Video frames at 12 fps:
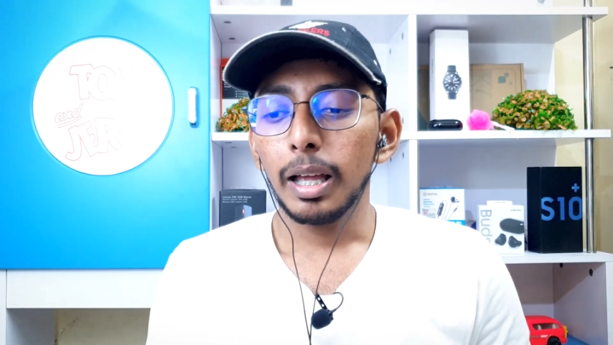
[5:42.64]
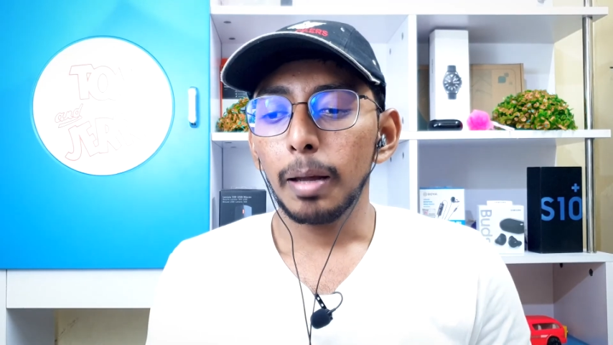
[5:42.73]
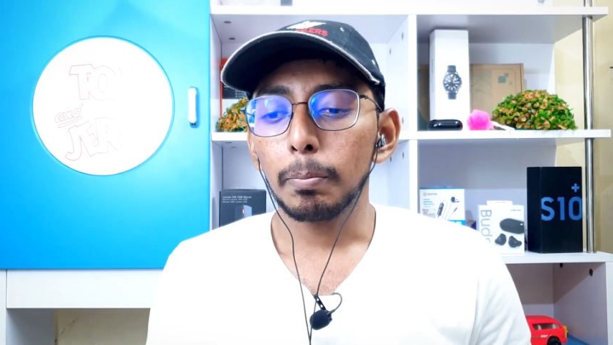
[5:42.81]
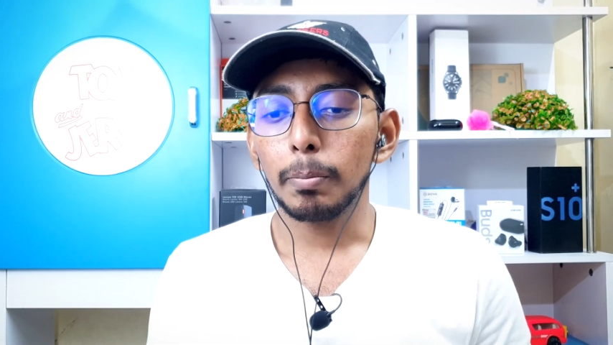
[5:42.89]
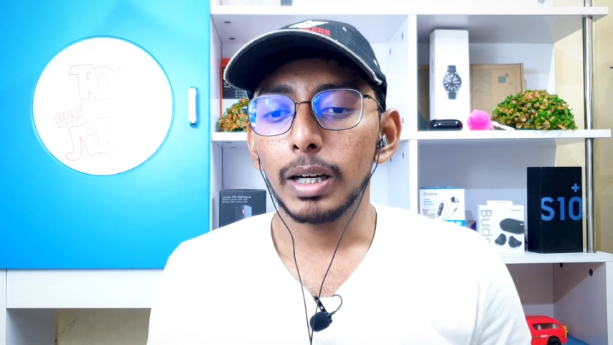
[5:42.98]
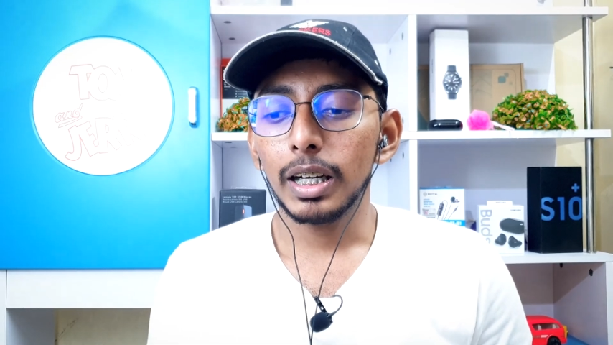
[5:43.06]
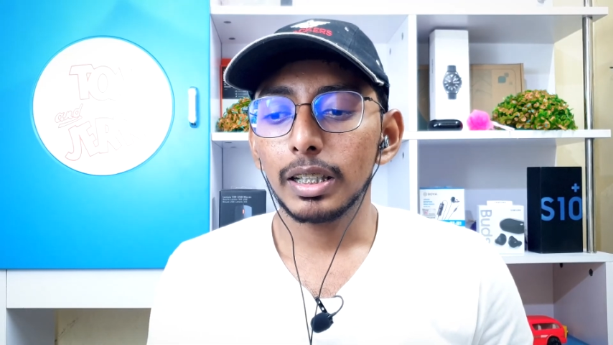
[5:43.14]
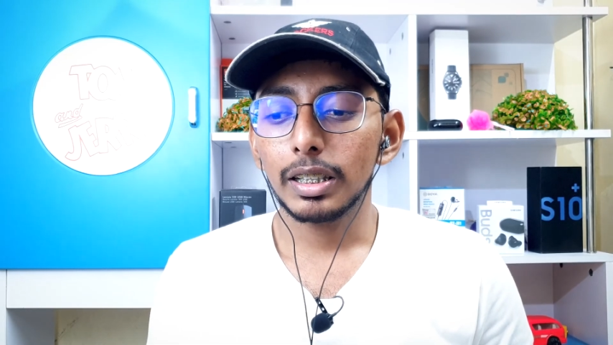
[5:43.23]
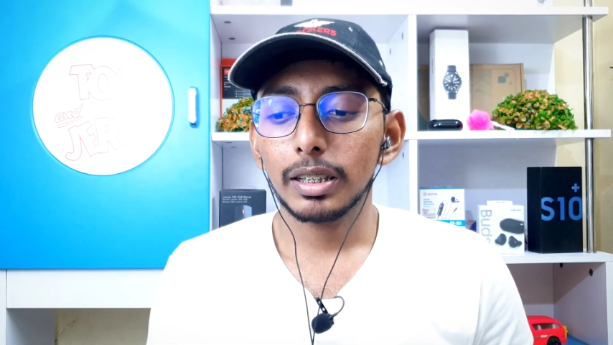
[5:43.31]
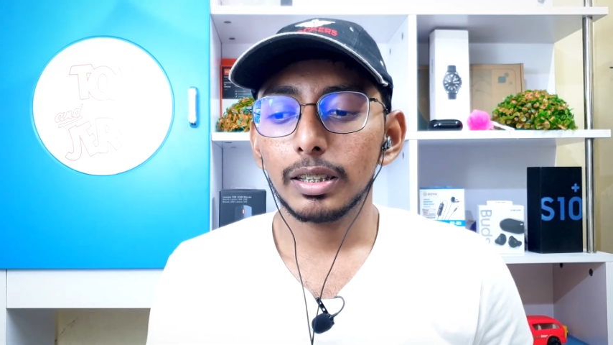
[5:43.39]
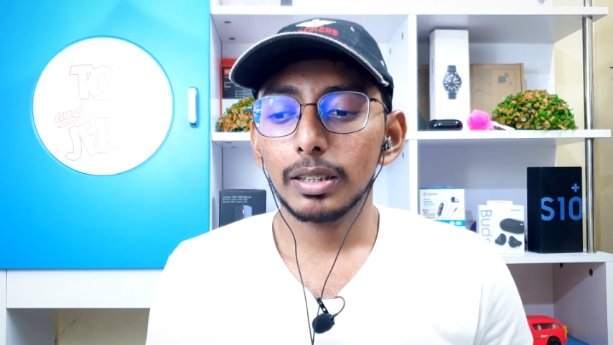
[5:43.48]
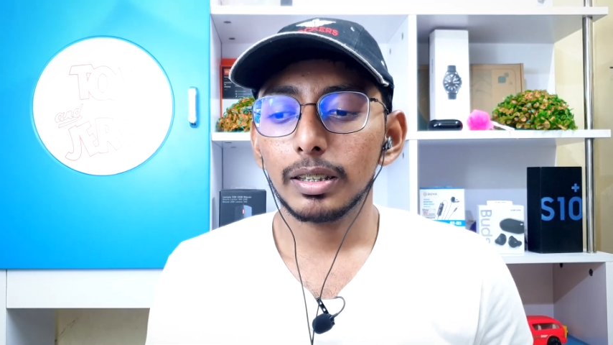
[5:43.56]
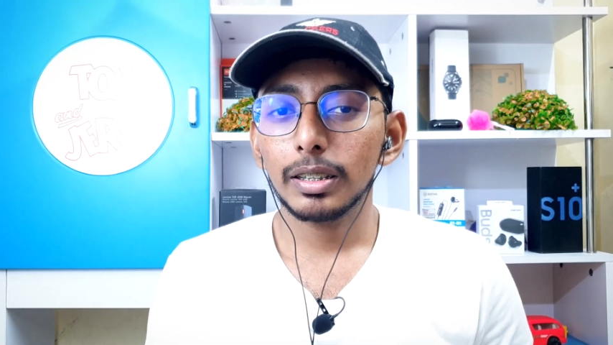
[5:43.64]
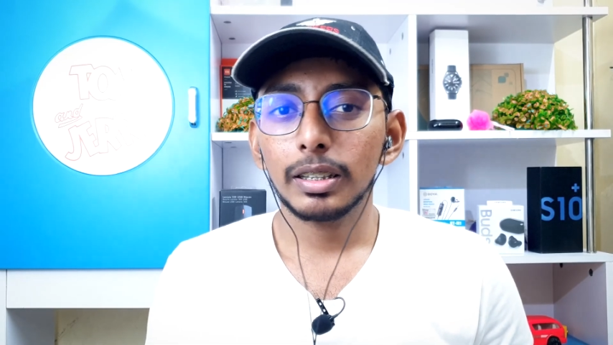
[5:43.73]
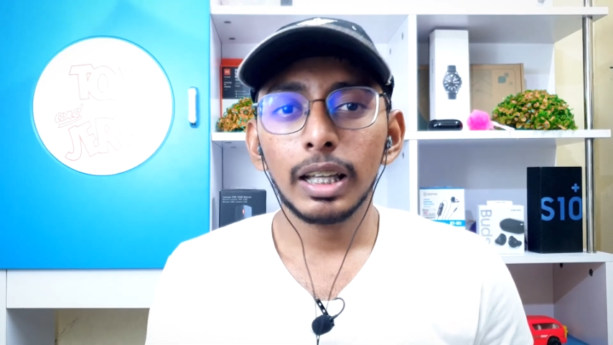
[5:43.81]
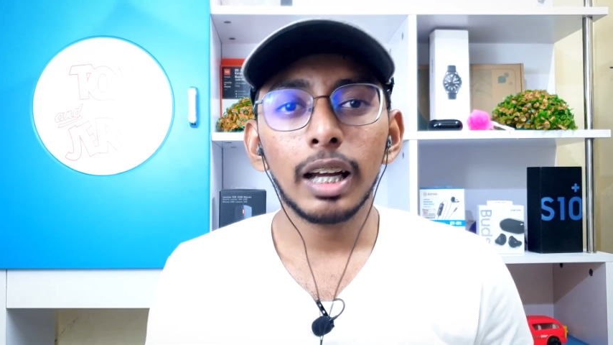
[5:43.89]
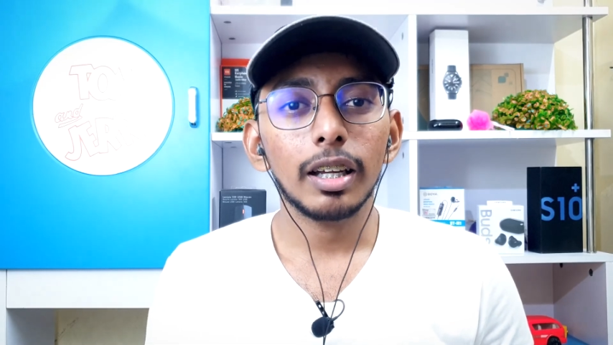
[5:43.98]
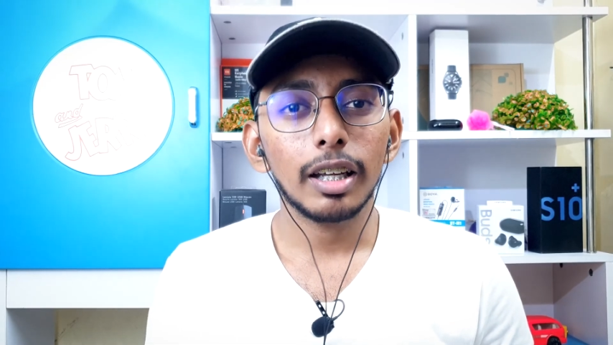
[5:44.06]
But
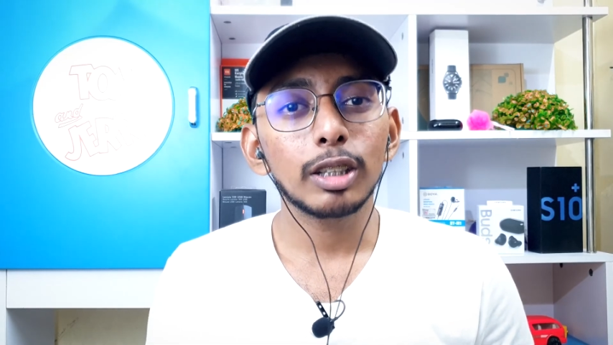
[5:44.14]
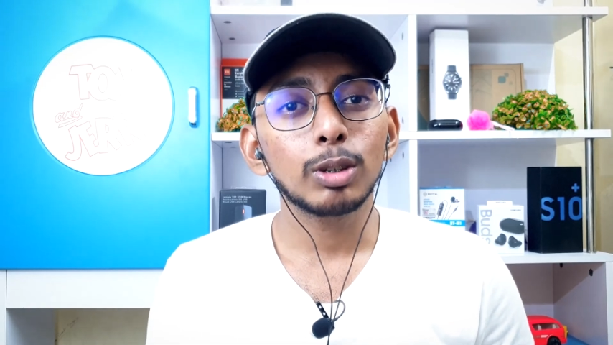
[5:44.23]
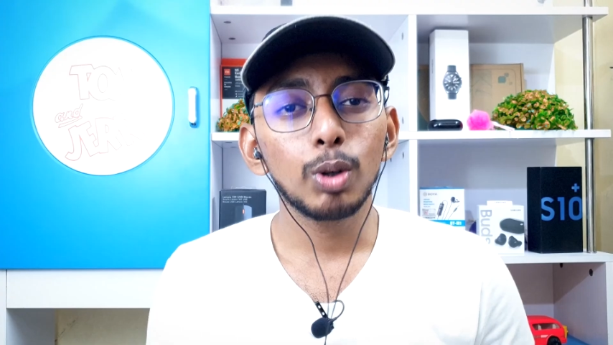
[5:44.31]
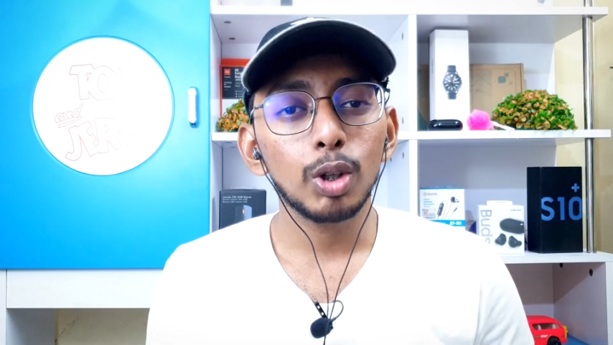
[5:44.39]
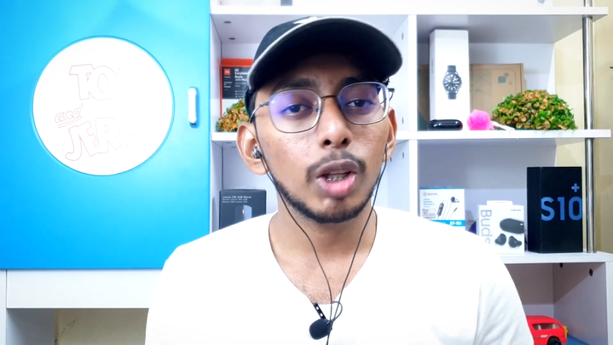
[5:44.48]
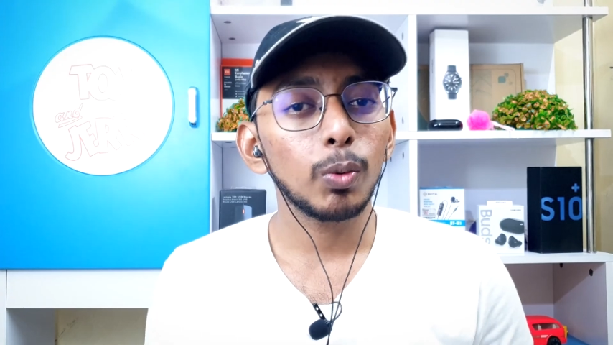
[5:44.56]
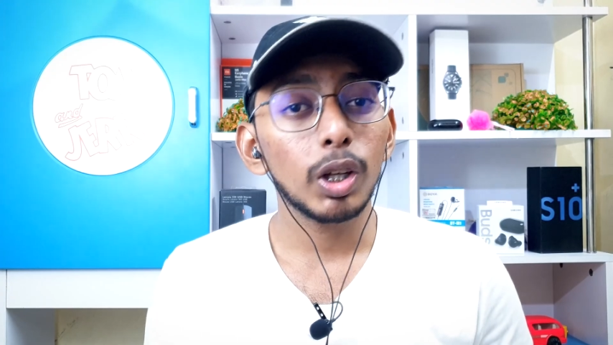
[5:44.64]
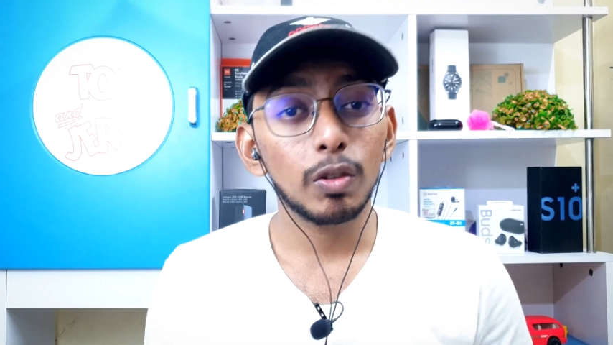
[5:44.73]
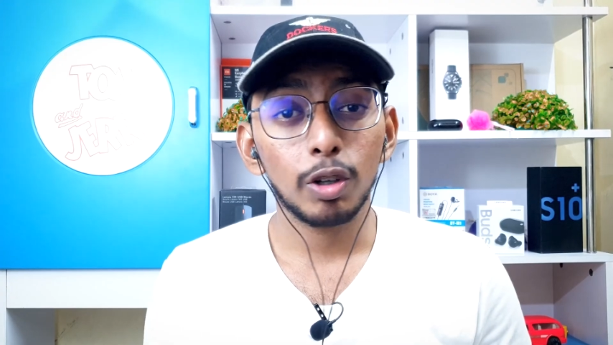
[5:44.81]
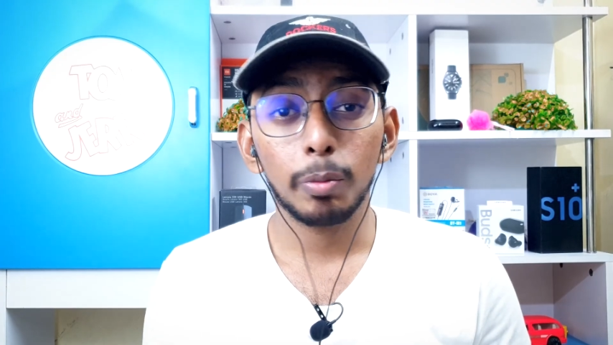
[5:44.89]
yeah, it's good worth